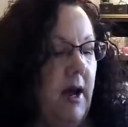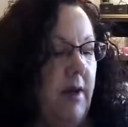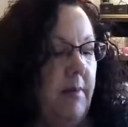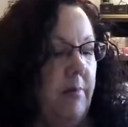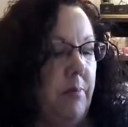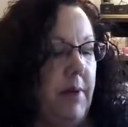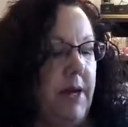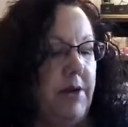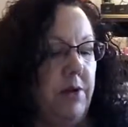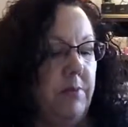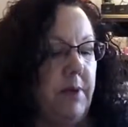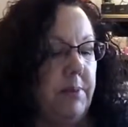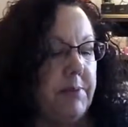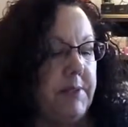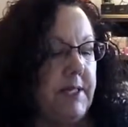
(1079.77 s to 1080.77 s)
brand
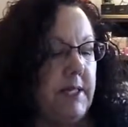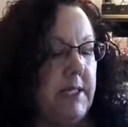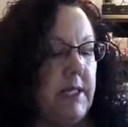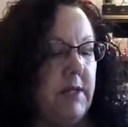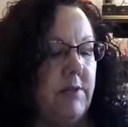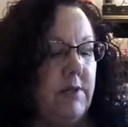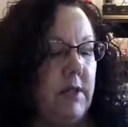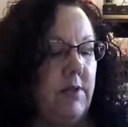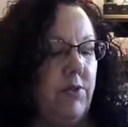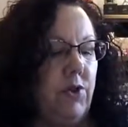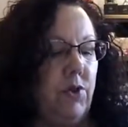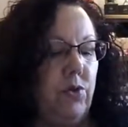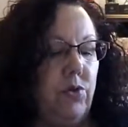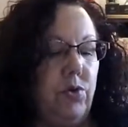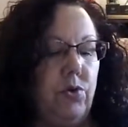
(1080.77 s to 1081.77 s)
new representatives,
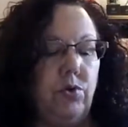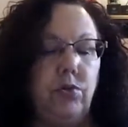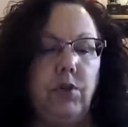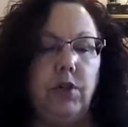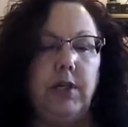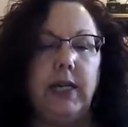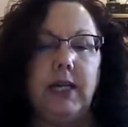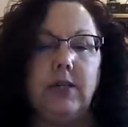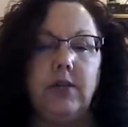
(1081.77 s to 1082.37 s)
if you do your